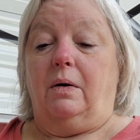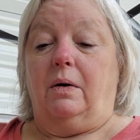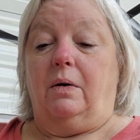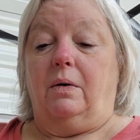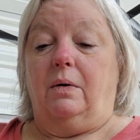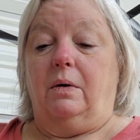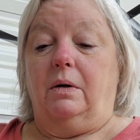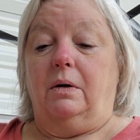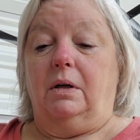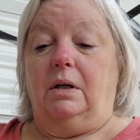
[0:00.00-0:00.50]

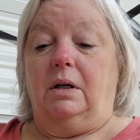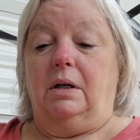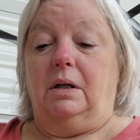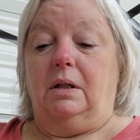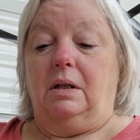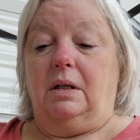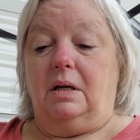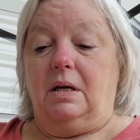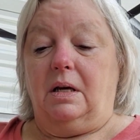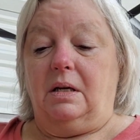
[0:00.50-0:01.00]
or
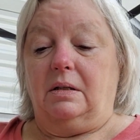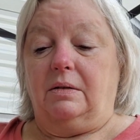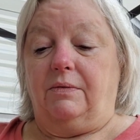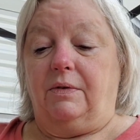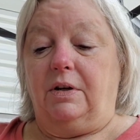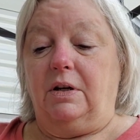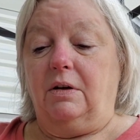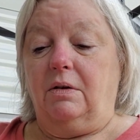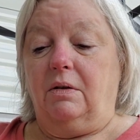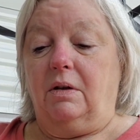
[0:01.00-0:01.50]
in the next
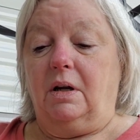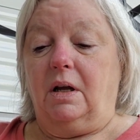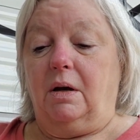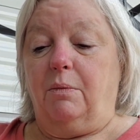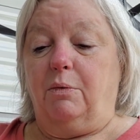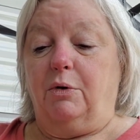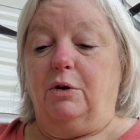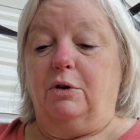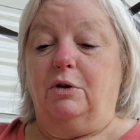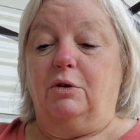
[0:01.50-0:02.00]
video that I
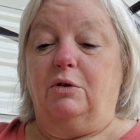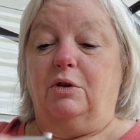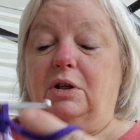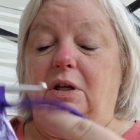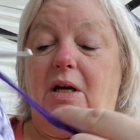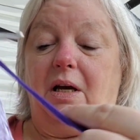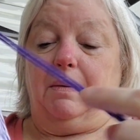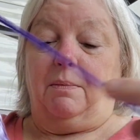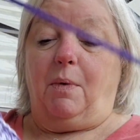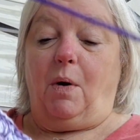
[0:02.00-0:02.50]
produce,
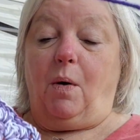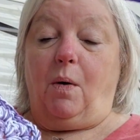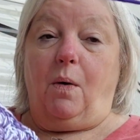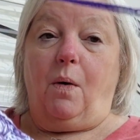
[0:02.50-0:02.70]
I'm